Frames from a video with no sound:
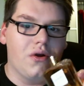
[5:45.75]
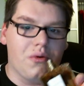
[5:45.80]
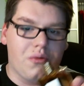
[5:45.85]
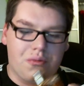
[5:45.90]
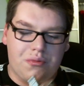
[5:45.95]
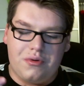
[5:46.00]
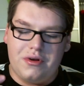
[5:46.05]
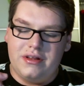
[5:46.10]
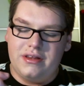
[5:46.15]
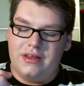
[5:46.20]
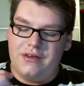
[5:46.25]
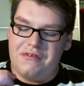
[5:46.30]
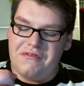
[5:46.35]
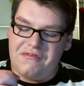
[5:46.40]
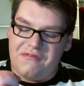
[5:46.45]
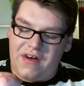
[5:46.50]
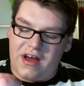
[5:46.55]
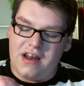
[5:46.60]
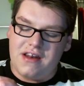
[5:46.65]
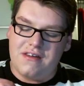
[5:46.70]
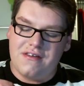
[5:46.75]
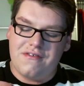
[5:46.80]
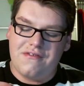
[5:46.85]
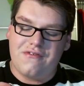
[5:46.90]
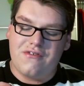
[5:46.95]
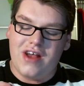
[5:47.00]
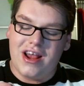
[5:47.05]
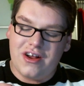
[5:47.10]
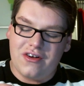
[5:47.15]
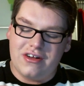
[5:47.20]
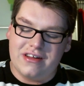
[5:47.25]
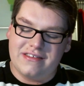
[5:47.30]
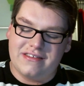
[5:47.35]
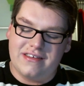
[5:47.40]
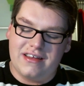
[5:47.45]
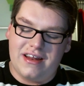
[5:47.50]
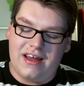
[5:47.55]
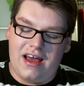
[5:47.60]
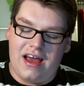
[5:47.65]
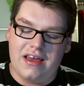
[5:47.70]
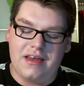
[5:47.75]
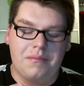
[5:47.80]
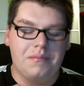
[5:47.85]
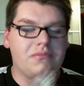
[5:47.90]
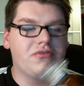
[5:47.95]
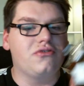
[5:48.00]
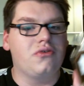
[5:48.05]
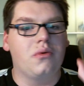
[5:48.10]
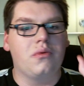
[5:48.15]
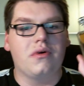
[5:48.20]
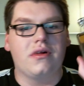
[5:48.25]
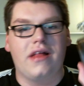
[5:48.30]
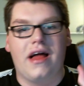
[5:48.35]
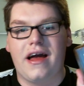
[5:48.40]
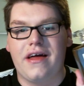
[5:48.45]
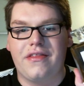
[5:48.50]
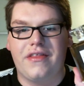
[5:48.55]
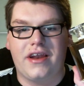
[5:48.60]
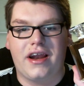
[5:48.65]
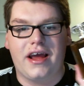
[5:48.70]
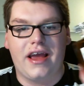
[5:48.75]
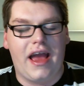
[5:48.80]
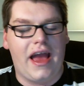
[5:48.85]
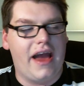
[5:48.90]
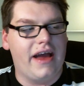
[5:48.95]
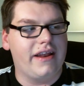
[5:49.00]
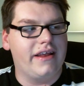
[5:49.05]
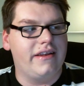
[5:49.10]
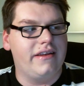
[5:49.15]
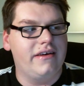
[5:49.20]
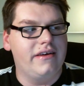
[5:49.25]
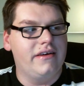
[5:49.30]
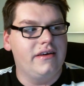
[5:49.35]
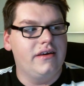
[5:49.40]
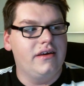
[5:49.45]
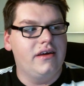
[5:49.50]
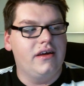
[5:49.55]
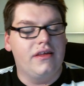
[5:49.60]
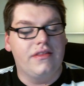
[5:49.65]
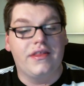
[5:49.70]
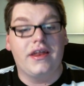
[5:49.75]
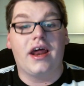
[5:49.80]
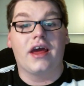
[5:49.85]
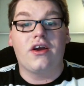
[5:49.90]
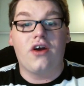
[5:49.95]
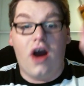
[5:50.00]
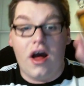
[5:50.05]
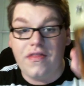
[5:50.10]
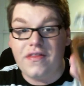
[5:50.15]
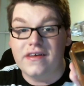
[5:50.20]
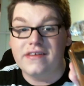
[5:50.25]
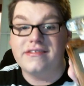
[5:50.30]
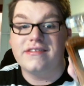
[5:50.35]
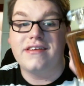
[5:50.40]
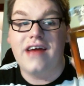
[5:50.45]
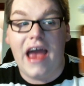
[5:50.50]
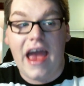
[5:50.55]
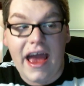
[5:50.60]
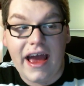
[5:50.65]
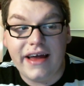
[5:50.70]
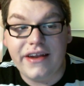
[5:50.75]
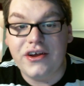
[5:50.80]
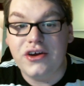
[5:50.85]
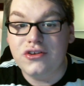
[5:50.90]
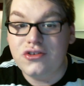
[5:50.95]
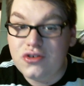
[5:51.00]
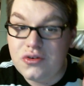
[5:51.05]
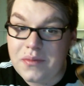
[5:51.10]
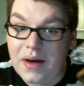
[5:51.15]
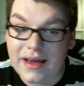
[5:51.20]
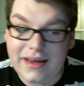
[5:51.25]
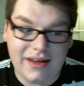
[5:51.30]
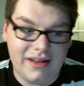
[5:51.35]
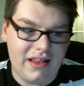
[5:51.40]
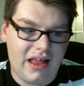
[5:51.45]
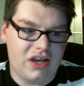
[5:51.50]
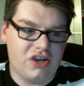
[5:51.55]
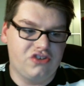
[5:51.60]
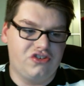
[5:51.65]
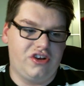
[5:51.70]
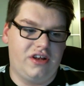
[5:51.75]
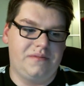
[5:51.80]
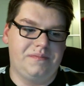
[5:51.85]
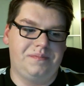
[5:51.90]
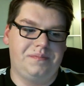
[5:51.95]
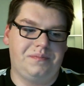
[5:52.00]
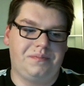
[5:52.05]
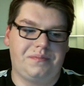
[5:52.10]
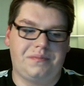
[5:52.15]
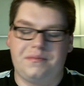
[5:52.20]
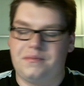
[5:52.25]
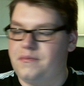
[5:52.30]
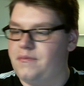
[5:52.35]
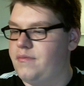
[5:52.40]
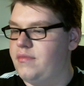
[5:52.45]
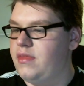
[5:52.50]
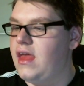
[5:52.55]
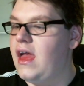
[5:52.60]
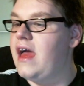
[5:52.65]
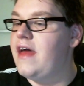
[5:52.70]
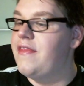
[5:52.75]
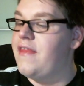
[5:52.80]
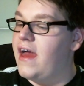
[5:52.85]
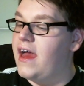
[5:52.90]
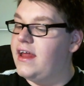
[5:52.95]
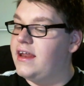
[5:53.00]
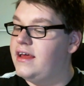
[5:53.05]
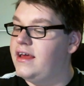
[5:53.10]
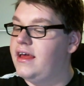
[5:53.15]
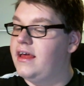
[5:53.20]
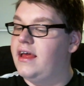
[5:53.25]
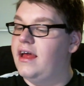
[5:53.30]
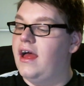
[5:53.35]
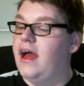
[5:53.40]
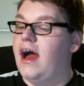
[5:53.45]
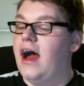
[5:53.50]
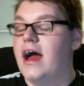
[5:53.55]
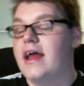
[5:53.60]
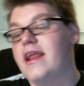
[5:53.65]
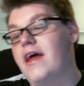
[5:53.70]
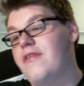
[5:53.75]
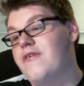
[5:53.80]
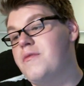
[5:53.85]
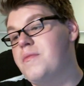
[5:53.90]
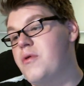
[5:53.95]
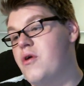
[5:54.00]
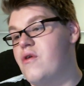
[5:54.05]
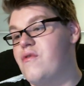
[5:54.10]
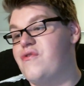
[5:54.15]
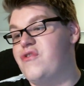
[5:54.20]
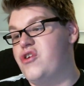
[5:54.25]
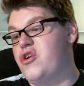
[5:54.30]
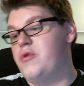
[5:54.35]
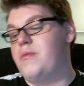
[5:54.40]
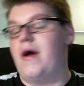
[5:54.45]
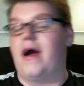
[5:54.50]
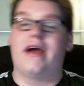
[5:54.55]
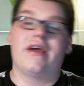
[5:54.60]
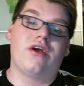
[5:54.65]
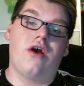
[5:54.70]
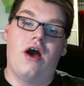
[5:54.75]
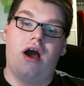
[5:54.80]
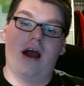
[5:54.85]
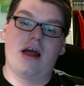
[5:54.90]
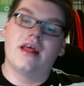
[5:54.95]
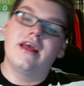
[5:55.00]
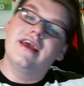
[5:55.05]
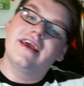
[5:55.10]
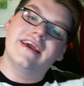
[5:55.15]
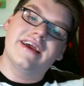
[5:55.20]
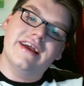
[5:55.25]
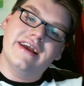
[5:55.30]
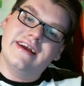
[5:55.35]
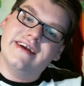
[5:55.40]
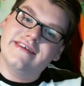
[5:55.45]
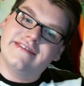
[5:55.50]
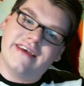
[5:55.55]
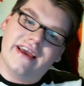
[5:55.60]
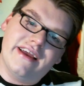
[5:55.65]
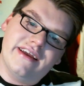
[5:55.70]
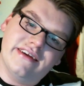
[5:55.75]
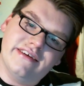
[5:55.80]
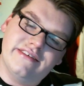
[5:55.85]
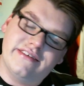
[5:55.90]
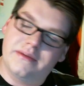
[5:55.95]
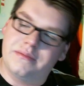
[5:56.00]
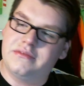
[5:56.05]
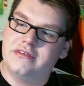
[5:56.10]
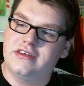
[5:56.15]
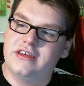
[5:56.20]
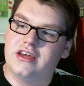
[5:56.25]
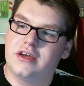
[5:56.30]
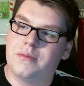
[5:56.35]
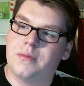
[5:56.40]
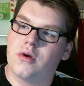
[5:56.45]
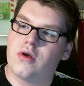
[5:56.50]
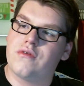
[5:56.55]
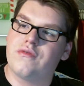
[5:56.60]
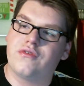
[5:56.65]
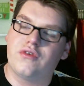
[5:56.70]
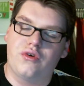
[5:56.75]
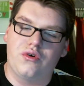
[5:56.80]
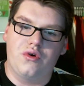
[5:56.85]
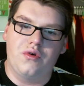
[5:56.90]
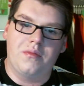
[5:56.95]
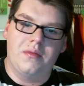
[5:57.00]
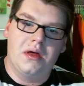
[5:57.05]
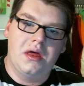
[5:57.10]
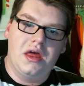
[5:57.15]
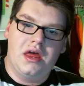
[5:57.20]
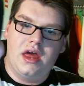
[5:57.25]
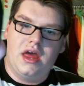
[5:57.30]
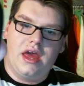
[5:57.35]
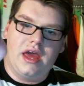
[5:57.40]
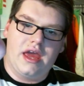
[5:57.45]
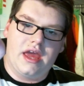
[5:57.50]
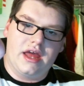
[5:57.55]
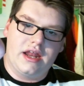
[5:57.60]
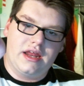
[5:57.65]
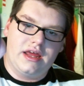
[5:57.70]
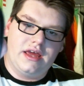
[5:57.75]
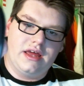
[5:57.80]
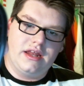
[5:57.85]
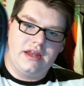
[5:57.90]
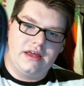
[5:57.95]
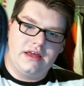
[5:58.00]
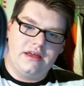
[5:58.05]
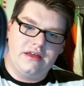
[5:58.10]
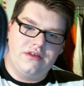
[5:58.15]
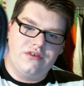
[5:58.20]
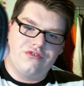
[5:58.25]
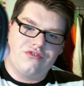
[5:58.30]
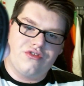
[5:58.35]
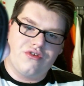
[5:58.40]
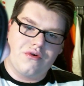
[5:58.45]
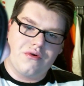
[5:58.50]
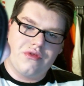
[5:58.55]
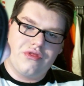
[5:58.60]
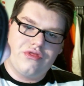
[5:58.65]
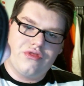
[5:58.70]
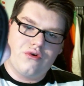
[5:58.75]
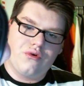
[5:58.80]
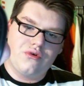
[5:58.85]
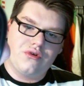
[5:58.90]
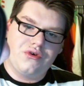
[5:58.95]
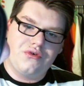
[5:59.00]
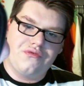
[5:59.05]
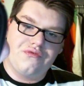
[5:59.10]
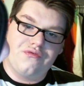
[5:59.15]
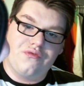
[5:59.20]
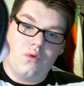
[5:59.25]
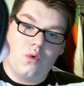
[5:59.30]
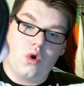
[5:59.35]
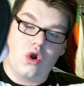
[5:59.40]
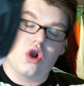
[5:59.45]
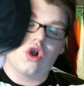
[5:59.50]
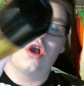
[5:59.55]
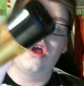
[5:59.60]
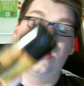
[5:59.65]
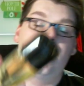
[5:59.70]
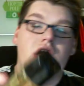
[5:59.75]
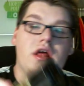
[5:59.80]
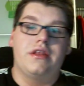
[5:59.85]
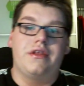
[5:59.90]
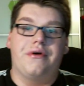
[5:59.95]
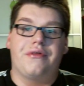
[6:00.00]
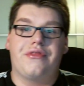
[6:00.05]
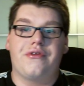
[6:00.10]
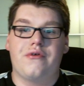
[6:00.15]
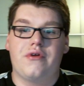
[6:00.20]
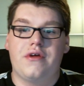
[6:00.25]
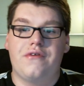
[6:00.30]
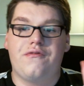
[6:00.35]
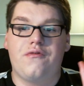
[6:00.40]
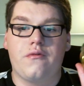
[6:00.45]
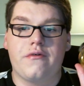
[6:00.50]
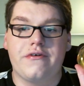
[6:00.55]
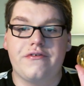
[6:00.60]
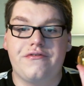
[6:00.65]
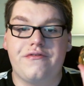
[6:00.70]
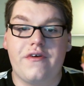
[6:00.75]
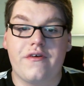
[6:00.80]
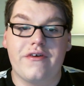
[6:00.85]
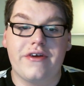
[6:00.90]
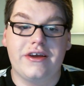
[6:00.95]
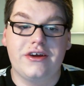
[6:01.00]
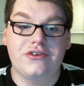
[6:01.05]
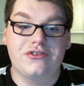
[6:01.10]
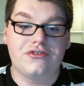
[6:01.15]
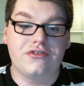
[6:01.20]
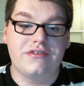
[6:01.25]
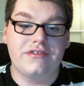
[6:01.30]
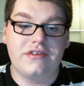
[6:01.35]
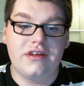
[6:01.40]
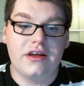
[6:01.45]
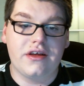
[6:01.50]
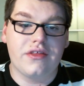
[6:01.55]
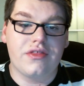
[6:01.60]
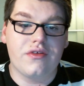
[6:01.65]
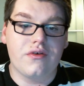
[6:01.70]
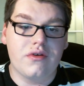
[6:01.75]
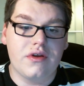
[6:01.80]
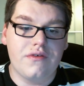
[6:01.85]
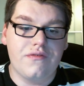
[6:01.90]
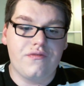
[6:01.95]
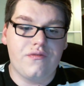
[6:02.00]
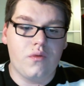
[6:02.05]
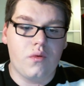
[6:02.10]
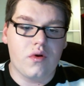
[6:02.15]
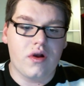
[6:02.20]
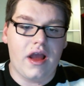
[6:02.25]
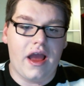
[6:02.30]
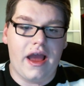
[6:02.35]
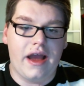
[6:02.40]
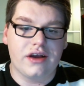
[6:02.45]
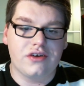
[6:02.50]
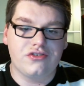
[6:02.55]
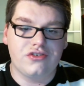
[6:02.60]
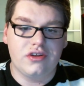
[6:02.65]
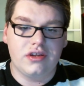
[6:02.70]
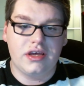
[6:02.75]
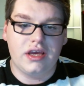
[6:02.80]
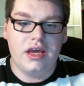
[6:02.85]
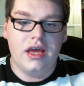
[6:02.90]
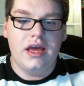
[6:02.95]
really fun fragrance, and I am so glad that I got this to add to my collection. And then another perfume I got is a Diptyque perfume, and it is their 34. Now, 34 is very interesting. 34 actually